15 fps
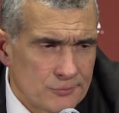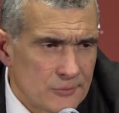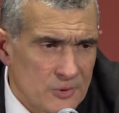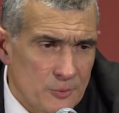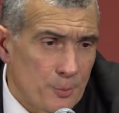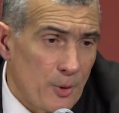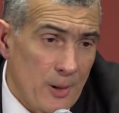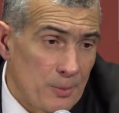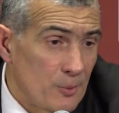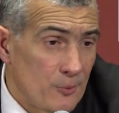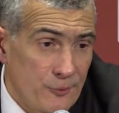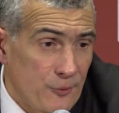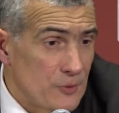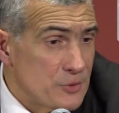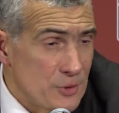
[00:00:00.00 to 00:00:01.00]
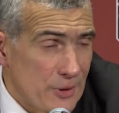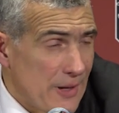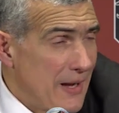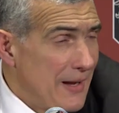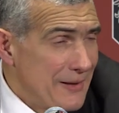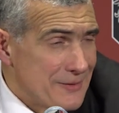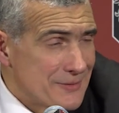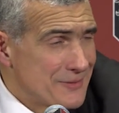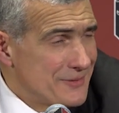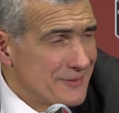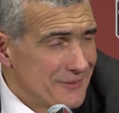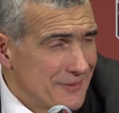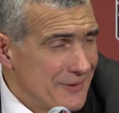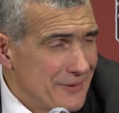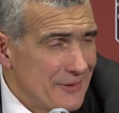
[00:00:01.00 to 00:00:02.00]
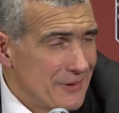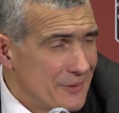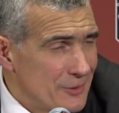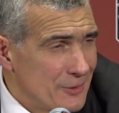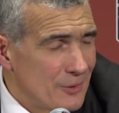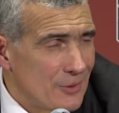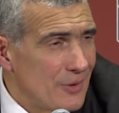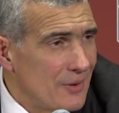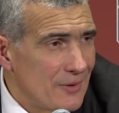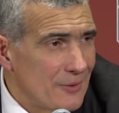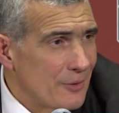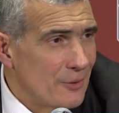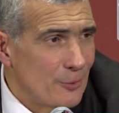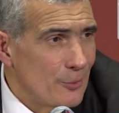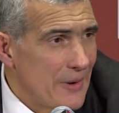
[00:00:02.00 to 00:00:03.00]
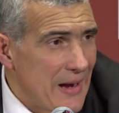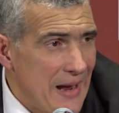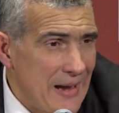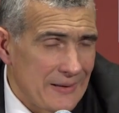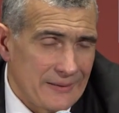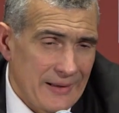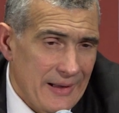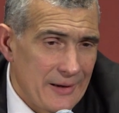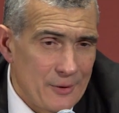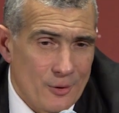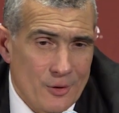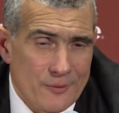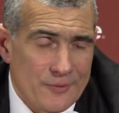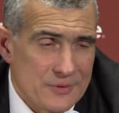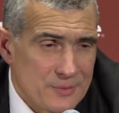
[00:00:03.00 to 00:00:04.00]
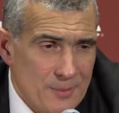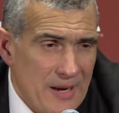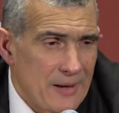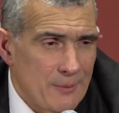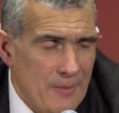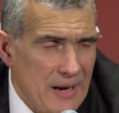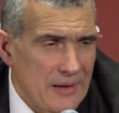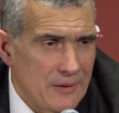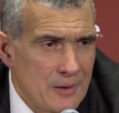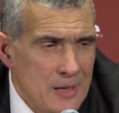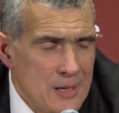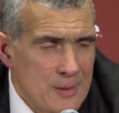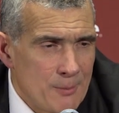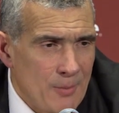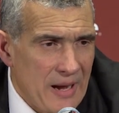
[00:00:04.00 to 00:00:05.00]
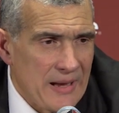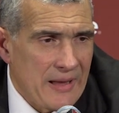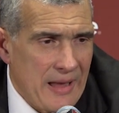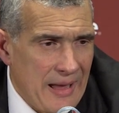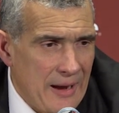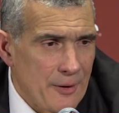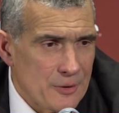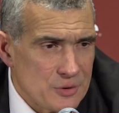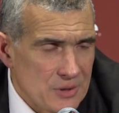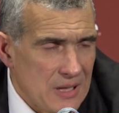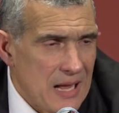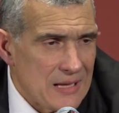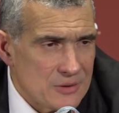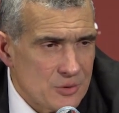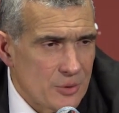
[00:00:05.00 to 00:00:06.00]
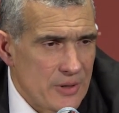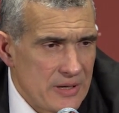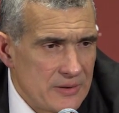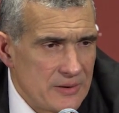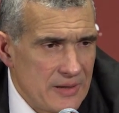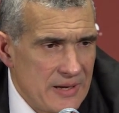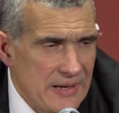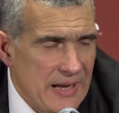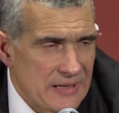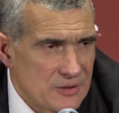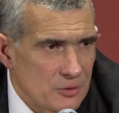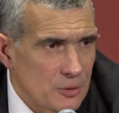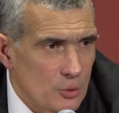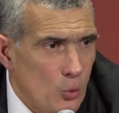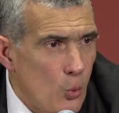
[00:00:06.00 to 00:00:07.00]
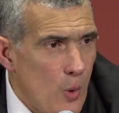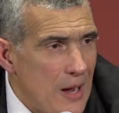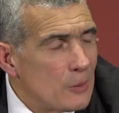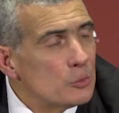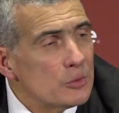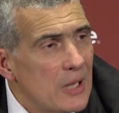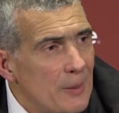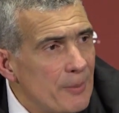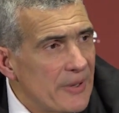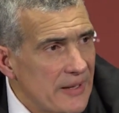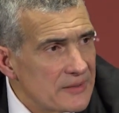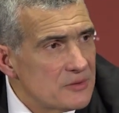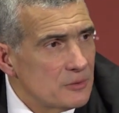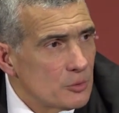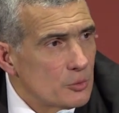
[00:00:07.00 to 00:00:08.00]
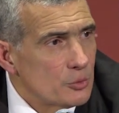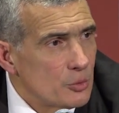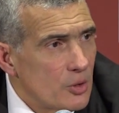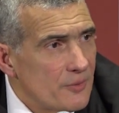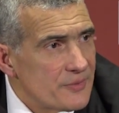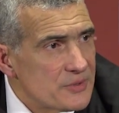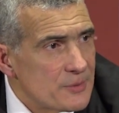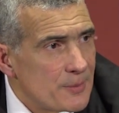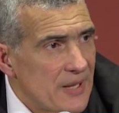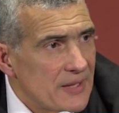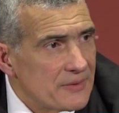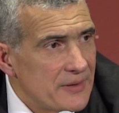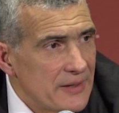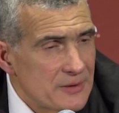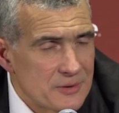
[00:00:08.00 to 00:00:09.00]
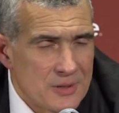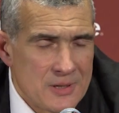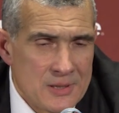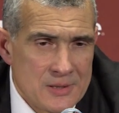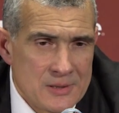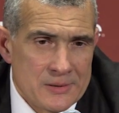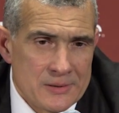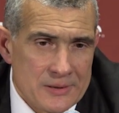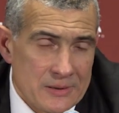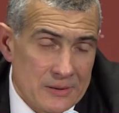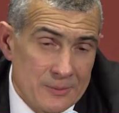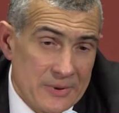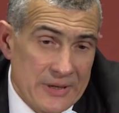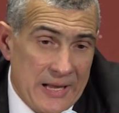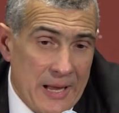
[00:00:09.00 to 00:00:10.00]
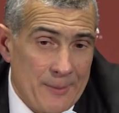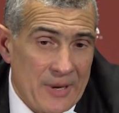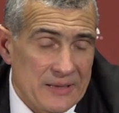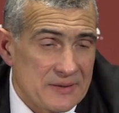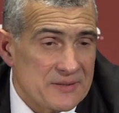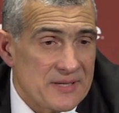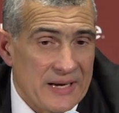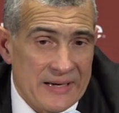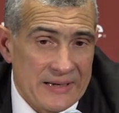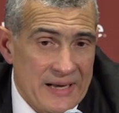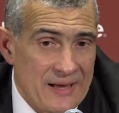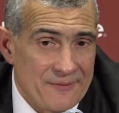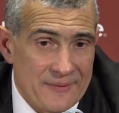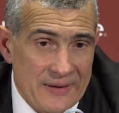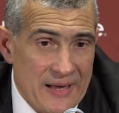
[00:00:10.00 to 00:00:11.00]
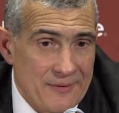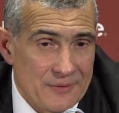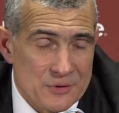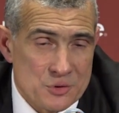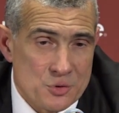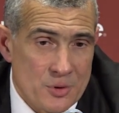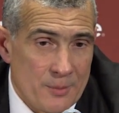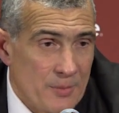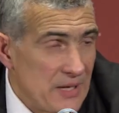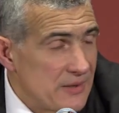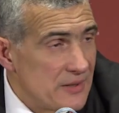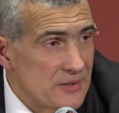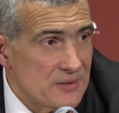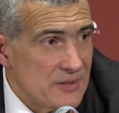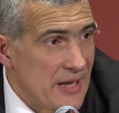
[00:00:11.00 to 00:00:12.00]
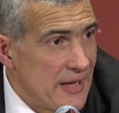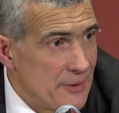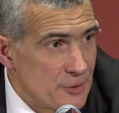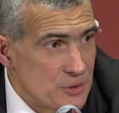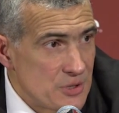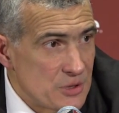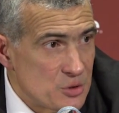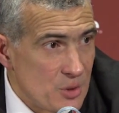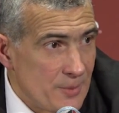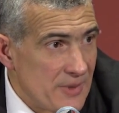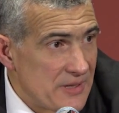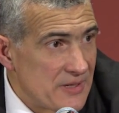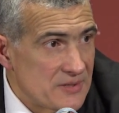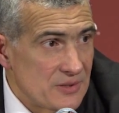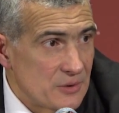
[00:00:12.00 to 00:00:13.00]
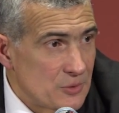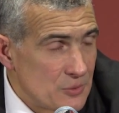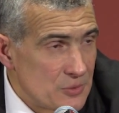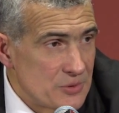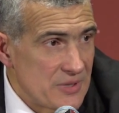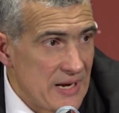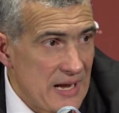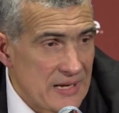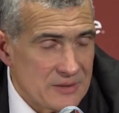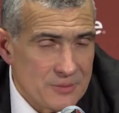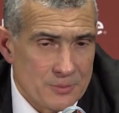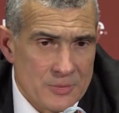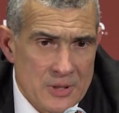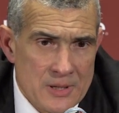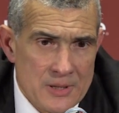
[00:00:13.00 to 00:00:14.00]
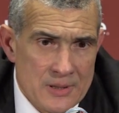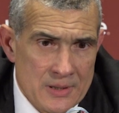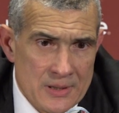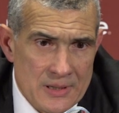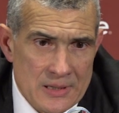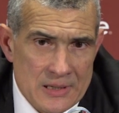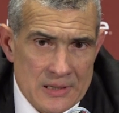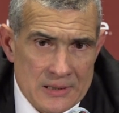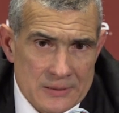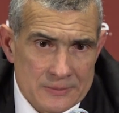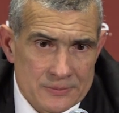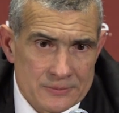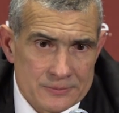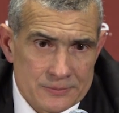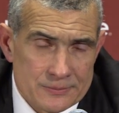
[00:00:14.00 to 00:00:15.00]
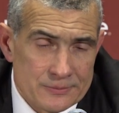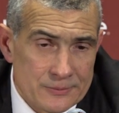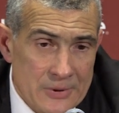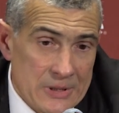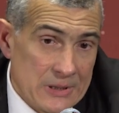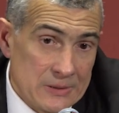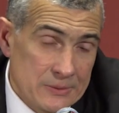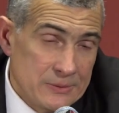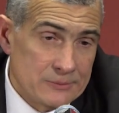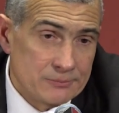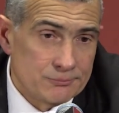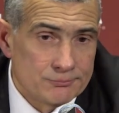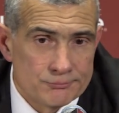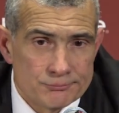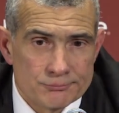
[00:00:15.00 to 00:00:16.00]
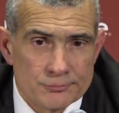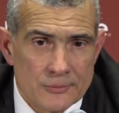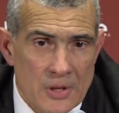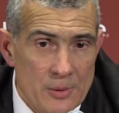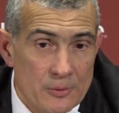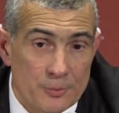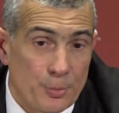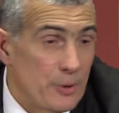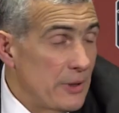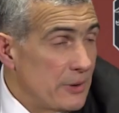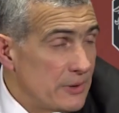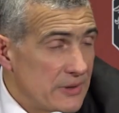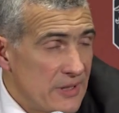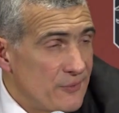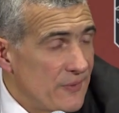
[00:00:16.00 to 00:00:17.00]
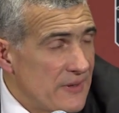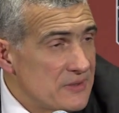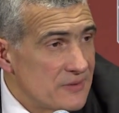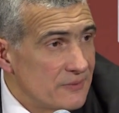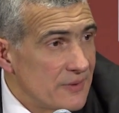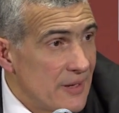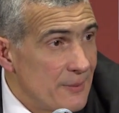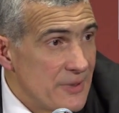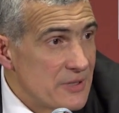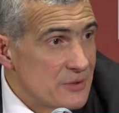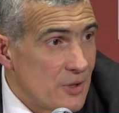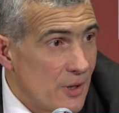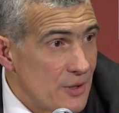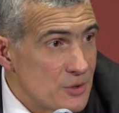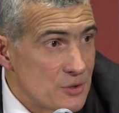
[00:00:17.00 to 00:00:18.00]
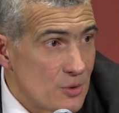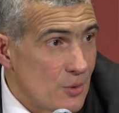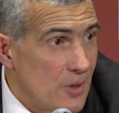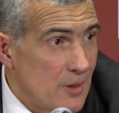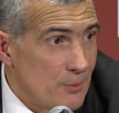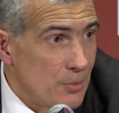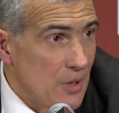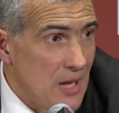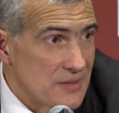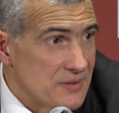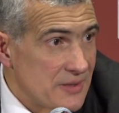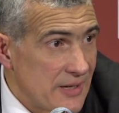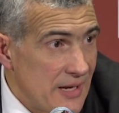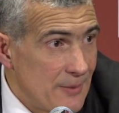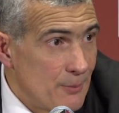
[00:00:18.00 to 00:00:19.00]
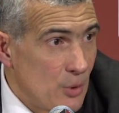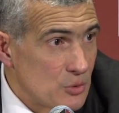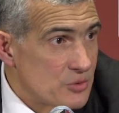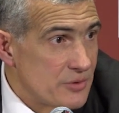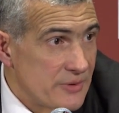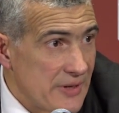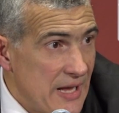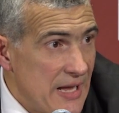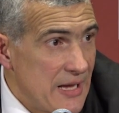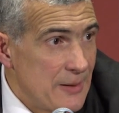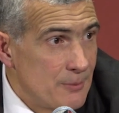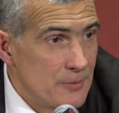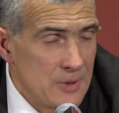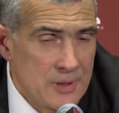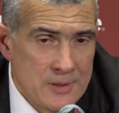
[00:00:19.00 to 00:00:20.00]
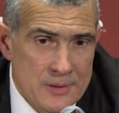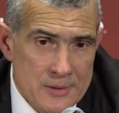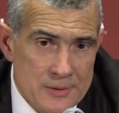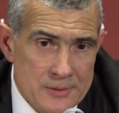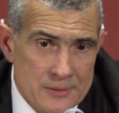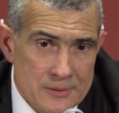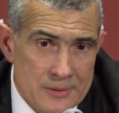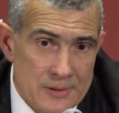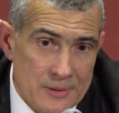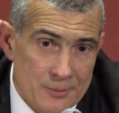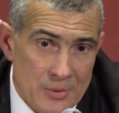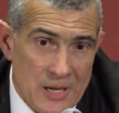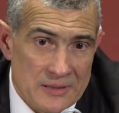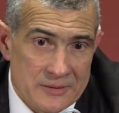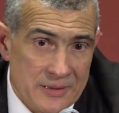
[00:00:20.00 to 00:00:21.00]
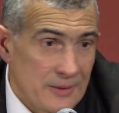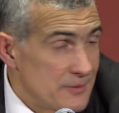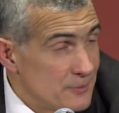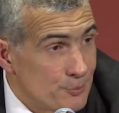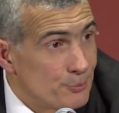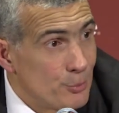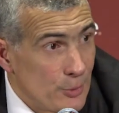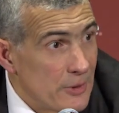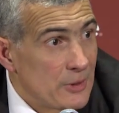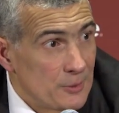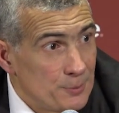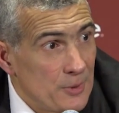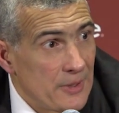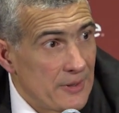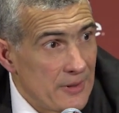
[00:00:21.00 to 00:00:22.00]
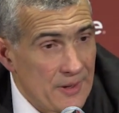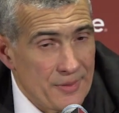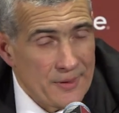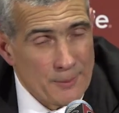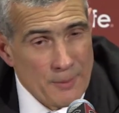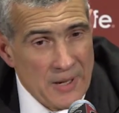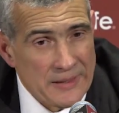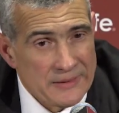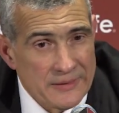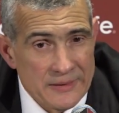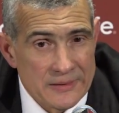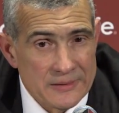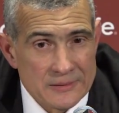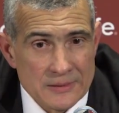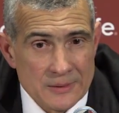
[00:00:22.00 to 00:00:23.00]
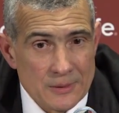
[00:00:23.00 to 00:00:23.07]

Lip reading: it's a problem with first year guys. You know, you don't know how they're gonna react. They get nervous. Mike cares a lot, so he gets a little wound up and gets a little nervous about things. You know, but he came out the second half and gave us tremendous energy, tremendous enthusiasm. You know, and he was pretty good defensively. I mean, he's guarding Jerron Blossom game most of the game. You know, Blossom is a pretty good player. I think Mike did a